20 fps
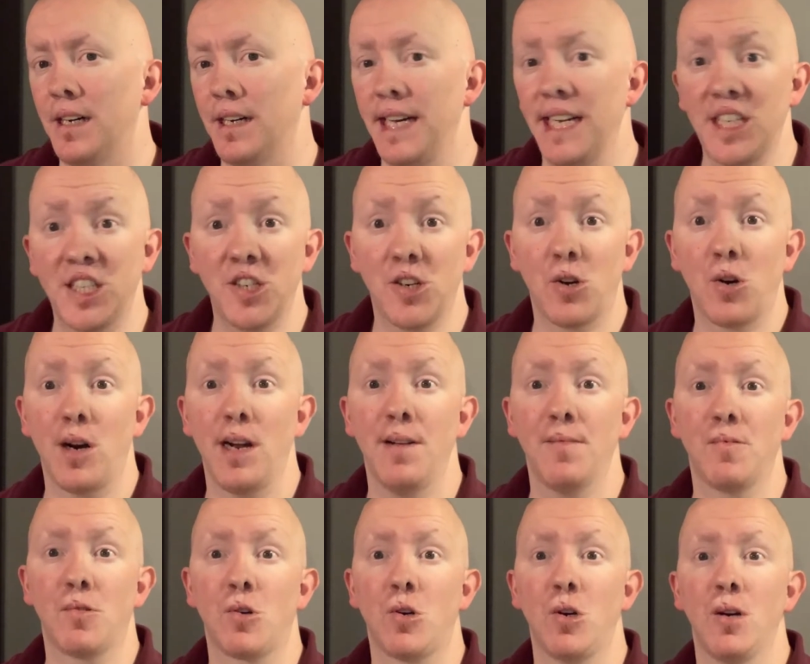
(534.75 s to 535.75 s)

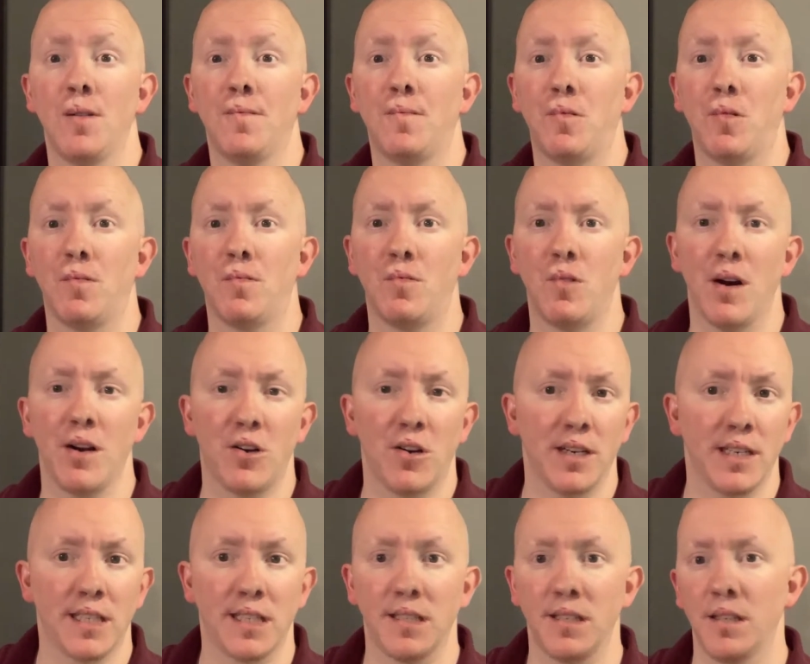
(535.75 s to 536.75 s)
Instagram group for
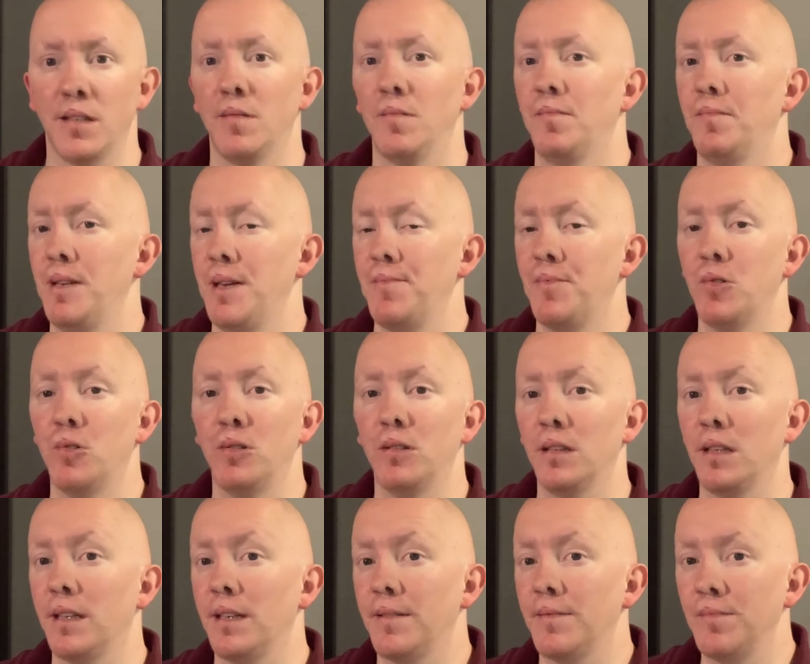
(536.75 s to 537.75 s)
fragrance people
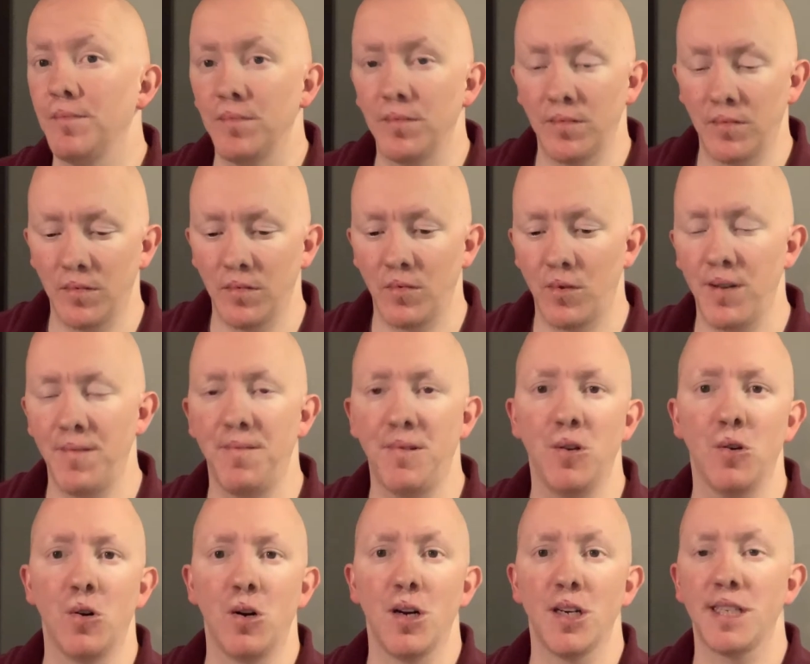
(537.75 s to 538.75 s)
and
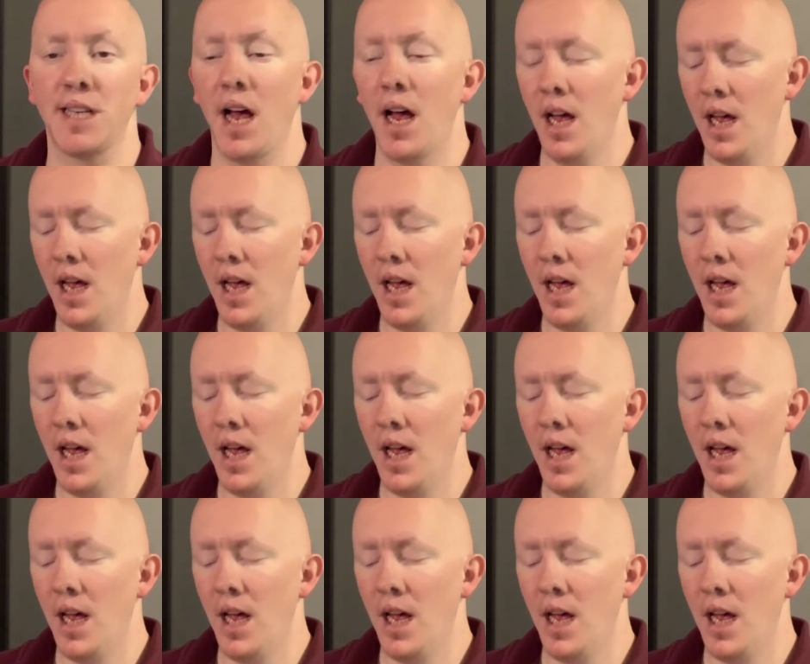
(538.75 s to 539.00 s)
reviewers.